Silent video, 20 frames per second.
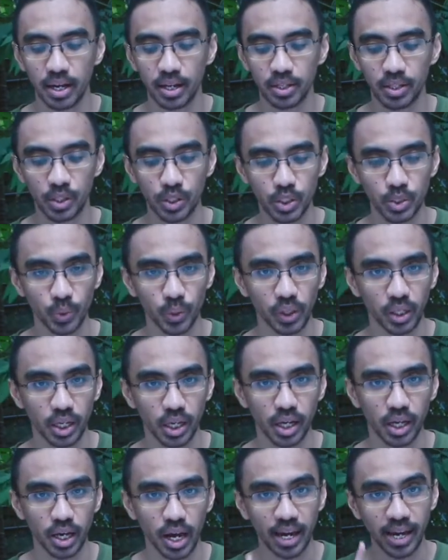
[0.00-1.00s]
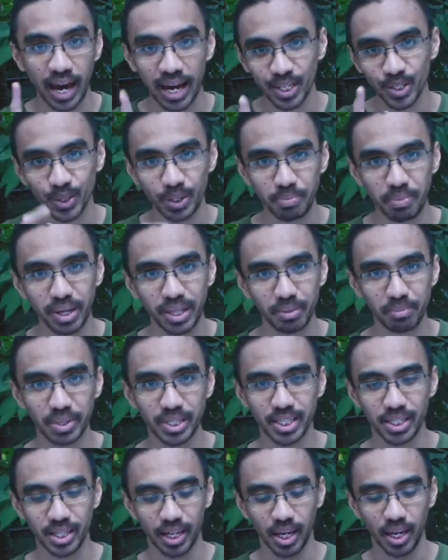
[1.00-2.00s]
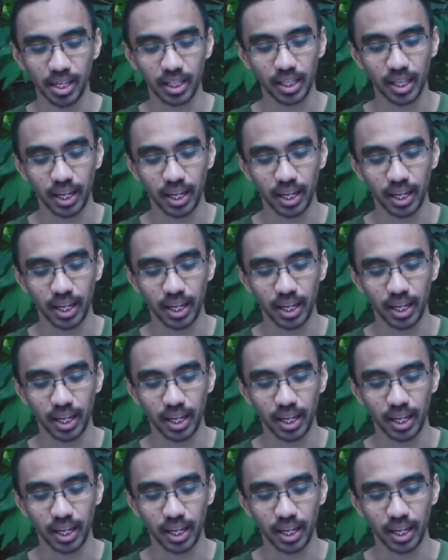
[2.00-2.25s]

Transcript: Usually, I actually made a mistake.